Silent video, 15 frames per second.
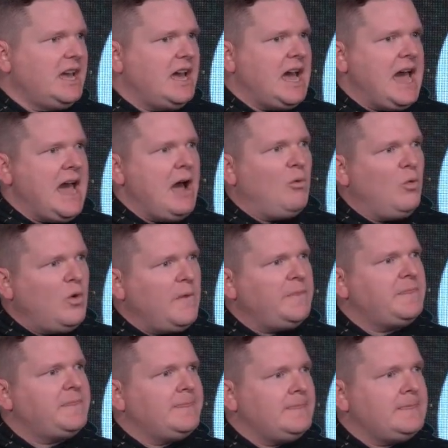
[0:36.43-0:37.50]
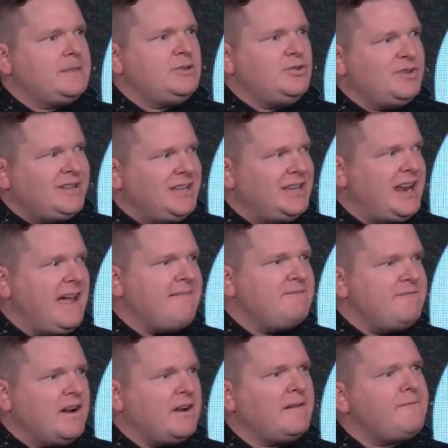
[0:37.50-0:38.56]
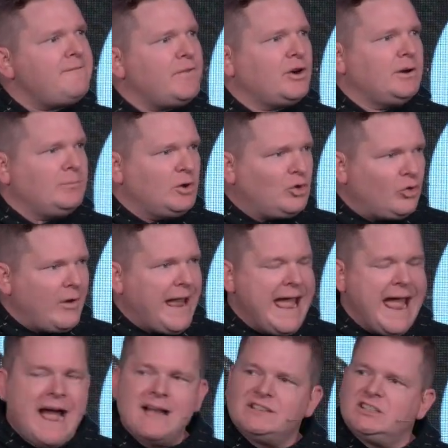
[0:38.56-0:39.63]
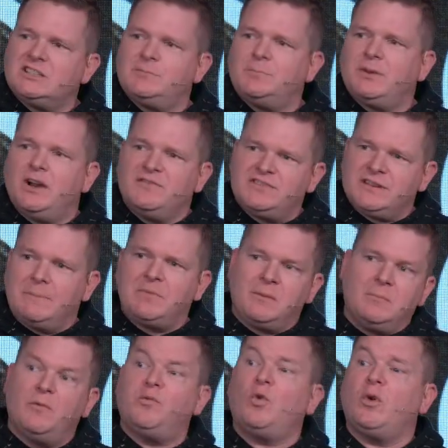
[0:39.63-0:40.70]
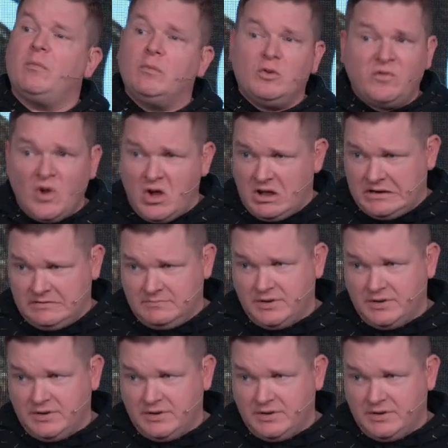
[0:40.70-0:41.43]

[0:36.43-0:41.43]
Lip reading: I want you to get a very firm grasp of something before we move on.